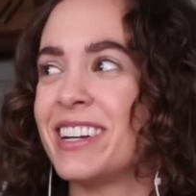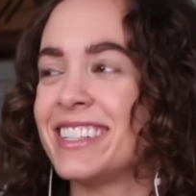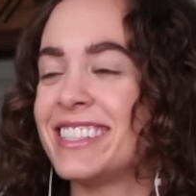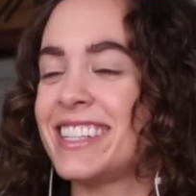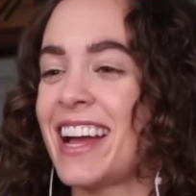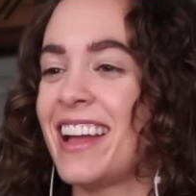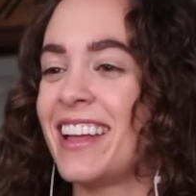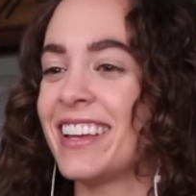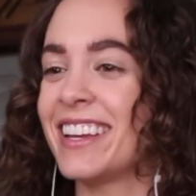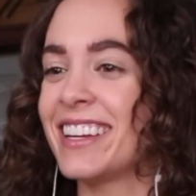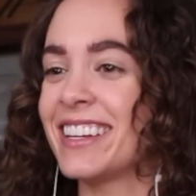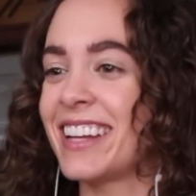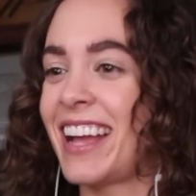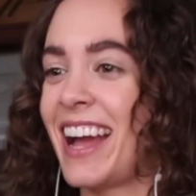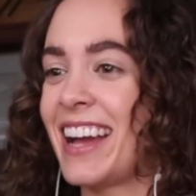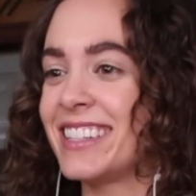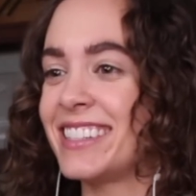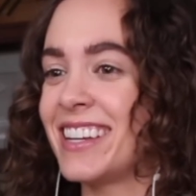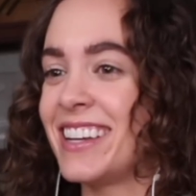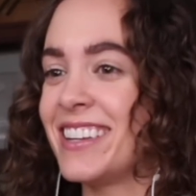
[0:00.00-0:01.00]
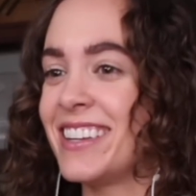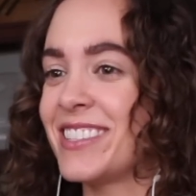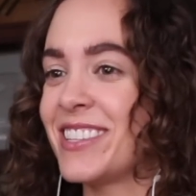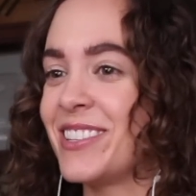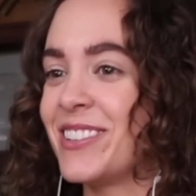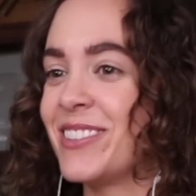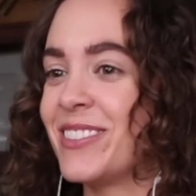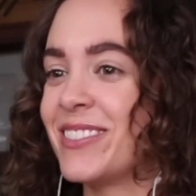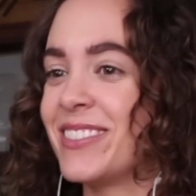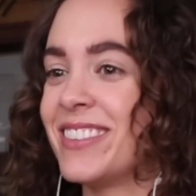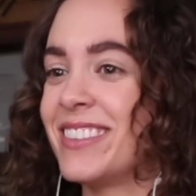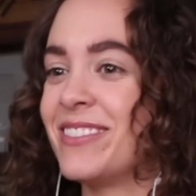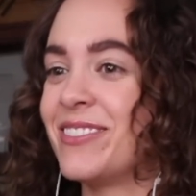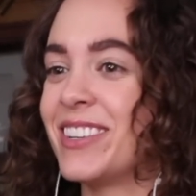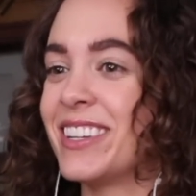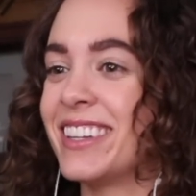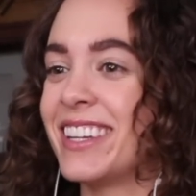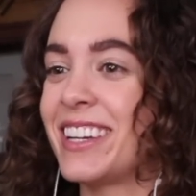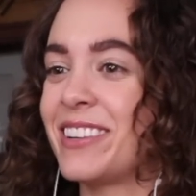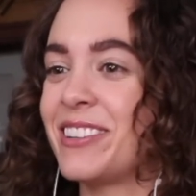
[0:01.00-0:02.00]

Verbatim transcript: an Italian guy tells you, like